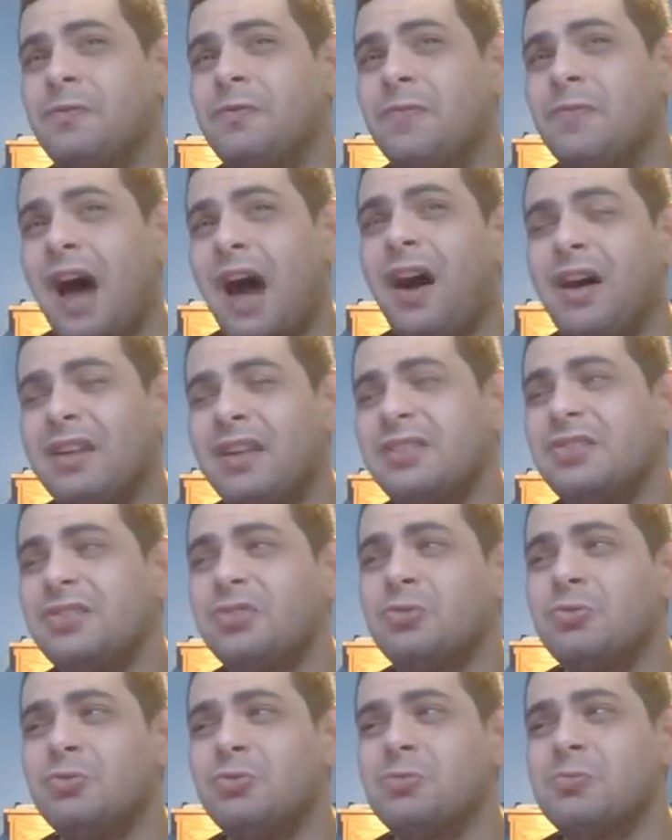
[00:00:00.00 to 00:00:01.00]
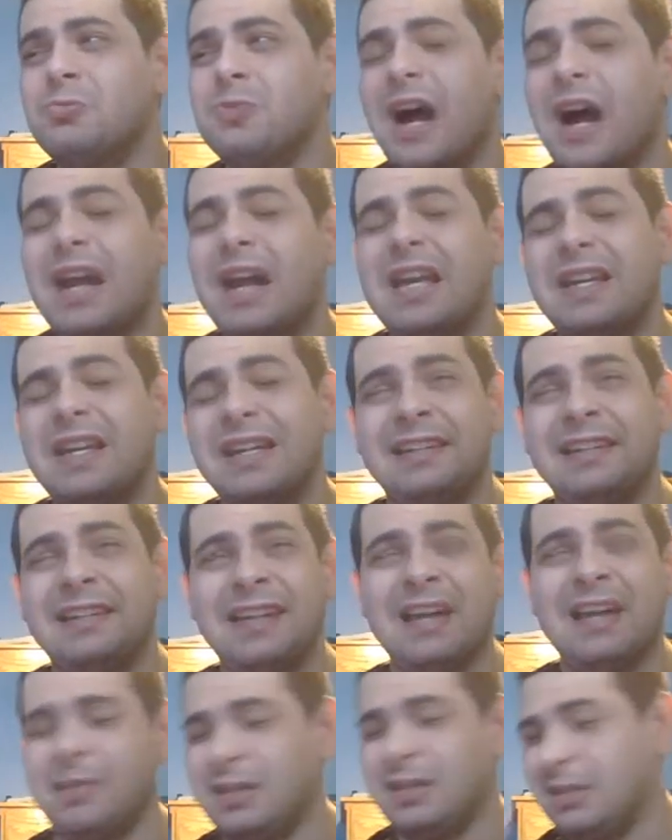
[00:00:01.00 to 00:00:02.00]
that to kind of
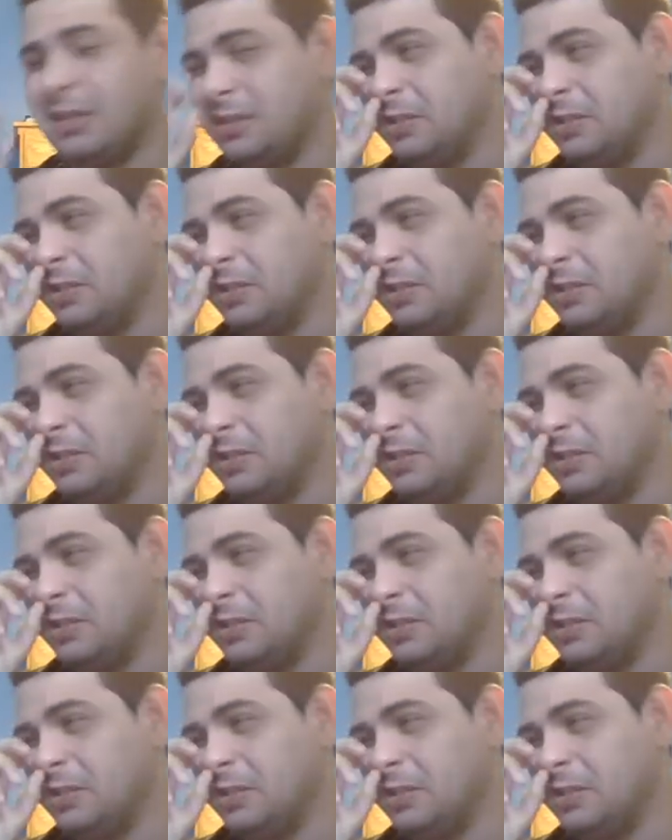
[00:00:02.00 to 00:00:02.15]
examine.